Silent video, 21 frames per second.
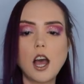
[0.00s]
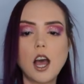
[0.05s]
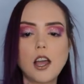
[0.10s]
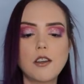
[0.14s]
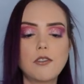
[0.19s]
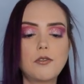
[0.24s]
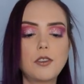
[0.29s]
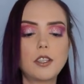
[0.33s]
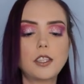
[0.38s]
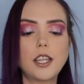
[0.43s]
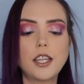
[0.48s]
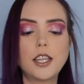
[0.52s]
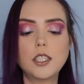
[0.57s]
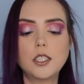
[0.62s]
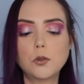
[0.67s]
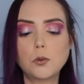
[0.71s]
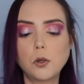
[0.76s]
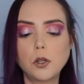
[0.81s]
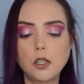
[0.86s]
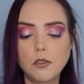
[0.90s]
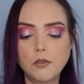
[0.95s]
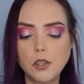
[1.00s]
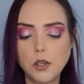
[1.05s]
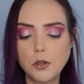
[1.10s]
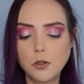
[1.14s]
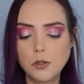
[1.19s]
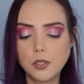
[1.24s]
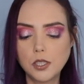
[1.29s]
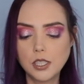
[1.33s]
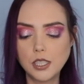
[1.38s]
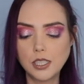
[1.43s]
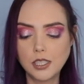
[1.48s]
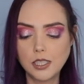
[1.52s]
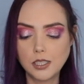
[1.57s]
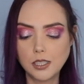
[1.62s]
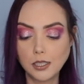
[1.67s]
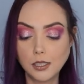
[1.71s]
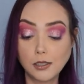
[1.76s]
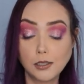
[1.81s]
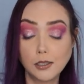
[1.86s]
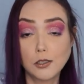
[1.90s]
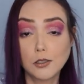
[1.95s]
I feel like it's one of those, it's
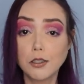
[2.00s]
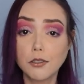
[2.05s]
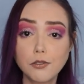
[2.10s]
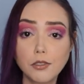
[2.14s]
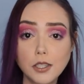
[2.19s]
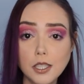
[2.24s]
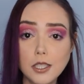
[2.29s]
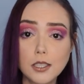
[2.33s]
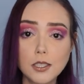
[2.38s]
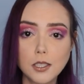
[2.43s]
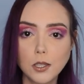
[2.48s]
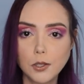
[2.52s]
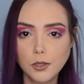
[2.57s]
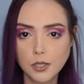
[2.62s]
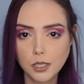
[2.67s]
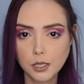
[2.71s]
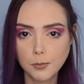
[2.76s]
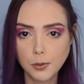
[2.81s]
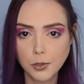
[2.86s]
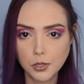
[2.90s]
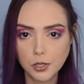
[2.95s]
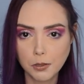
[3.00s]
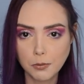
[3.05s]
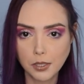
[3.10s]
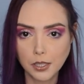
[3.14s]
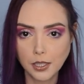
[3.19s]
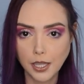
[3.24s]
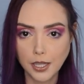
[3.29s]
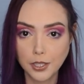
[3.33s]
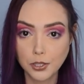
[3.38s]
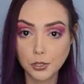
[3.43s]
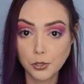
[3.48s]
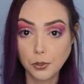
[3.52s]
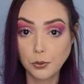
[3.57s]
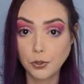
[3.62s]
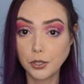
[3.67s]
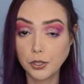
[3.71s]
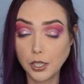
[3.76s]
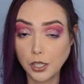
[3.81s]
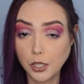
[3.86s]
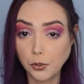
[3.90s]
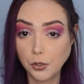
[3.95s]
the calligraphy, so it's supposed to be like so
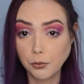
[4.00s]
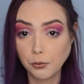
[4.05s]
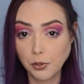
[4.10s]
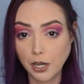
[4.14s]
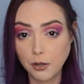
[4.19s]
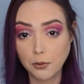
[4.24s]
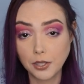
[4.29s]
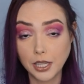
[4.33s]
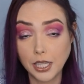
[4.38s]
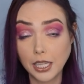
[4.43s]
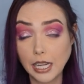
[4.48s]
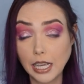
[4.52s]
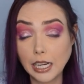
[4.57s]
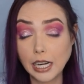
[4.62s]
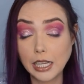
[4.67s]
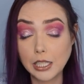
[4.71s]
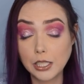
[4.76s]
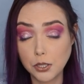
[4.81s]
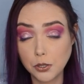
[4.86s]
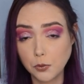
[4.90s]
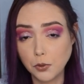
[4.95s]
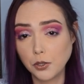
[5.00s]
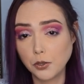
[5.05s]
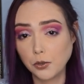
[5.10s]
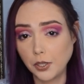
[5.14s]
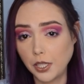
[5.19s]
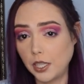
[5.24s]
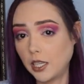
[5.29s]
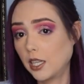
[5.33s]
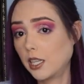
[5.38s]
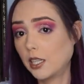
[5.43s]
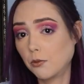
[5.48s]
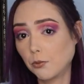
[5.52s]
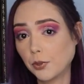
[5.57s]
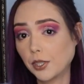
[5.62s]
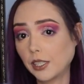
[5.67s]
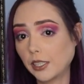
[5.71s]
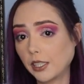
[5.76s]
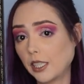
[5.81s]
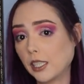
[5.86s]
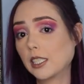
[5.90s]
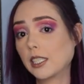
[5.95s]
good that you can write with it, and I do agree, it
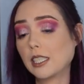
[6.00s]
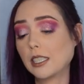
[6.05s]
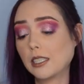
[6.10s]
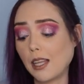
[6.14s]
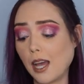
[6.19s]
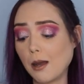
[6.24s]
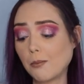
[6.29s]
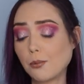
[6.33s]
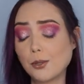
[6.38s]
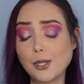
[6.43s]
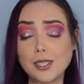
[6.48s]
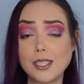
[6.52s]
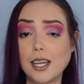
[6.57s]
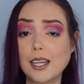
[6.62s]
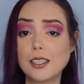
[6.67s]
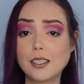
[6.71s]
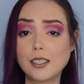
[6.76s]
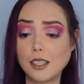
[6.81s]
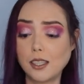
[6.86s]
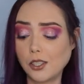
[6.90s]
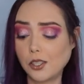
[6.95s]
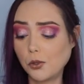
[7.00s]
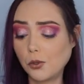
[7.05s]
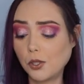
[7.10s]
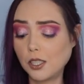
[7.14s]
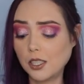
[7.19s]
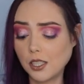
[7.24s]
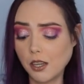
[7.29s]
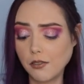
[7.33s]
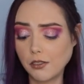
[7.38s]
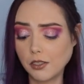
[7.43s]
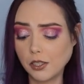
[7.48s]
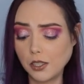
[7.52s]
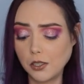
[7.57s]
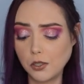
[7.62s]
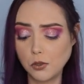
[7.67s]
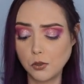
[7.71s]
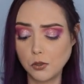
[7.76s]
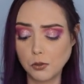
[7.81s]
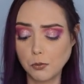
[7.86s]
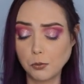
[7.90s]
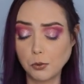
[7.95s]
really is that precise. Like you can definitely
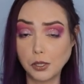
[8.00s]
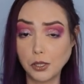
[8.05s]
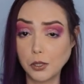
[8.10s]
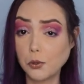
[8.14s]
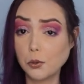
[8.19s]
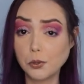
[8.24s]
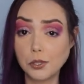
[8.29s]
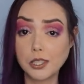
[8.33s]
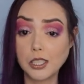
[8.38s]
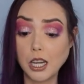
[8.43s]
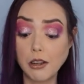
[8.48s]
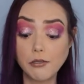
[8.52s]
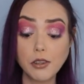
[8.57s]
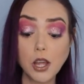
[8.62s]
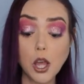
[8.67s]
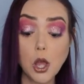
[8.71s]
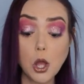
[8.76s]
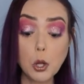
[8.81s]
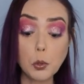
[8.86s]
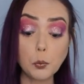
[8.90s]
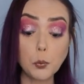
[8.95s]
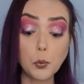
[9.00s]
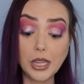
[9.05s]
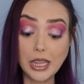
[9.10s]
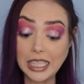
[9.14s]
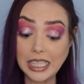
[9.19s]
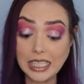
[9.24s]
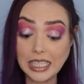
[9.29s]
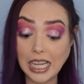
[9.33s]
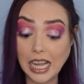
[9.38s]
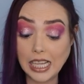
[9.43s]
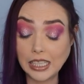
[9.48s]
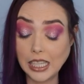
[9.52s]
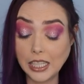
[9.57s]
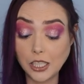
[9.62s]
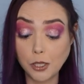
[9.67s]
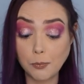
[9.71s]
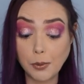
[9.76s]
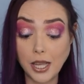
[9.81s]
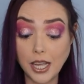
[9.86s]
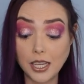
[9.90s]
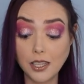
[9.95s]
do some really cool stuff with this
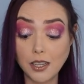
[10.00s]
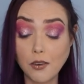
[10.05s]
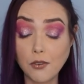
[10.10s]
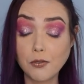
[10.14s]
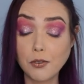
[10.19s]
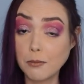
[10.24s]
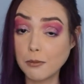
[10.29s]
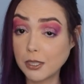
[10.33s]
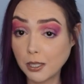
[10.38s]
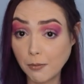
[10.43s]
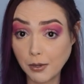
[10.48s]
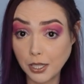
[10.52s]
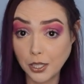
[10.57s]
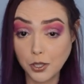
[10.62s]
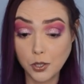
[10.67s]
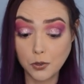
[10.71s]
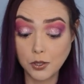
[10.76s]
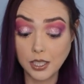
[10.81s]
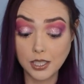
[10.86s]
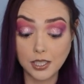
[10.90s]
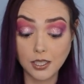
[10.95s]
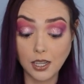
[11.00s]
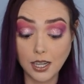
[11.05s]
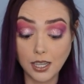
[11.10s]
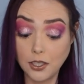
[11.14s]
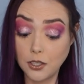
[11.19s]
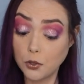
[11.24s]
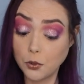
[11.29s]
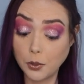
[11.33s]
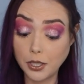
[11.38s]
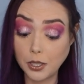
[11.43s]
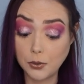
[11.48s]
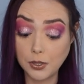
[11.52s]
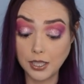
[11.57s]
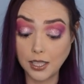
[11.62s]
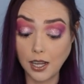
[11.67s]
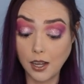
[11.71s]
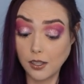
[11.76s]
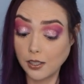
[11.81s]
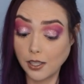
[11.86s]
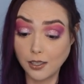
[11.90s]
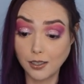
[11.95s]
eyeliner pen from somebody who does not enjoy
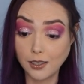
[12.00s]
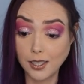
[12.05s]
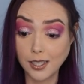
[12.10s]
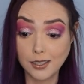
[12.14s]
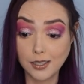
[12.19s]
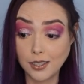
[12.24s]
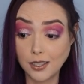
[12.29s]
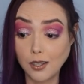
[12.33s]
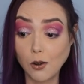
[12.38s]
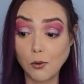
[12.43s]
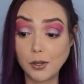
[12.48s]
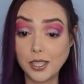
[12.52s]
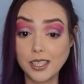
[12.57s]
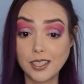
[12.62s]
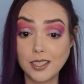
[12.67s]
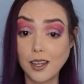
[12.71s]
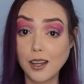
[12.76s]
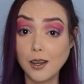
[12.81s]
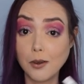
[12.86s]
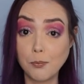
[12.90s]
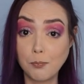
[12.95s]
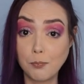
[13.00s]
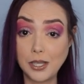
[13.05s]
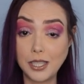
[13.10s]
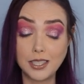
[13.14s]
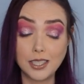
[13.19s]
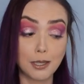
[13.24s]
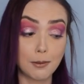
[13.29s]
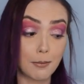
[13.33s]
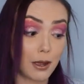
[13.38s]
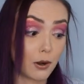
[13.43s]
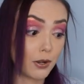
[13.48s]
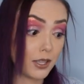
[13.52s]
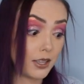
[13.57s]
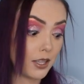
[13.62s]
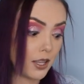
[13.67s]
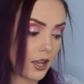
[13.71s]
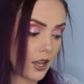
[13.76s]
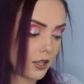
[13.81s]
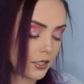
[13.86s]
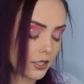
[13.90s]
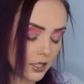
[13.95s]
using eyeliner because it always uh, beats them out in
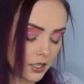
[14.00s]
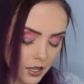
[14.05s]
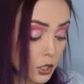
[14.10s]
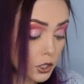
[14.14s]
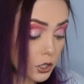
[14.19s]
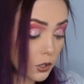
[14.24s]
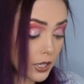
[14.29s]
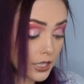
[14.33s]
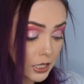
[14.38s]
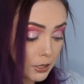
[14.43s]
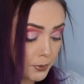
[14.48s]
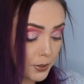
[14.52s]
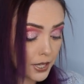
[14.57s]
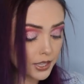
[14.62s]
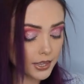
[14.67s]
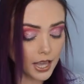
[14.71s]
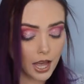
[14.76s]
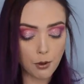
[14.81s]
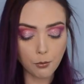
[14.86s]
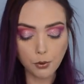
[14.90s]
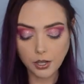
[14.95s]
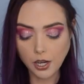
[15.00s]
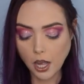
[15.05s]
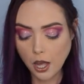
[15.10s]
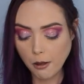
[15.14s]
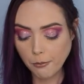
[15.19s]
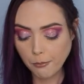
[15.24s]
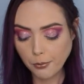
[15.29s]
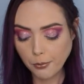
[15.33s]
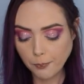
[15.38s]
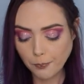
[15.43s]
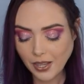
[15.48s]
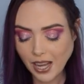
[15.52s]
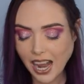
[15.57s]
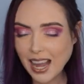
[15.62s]
the end. So I did pick that one up.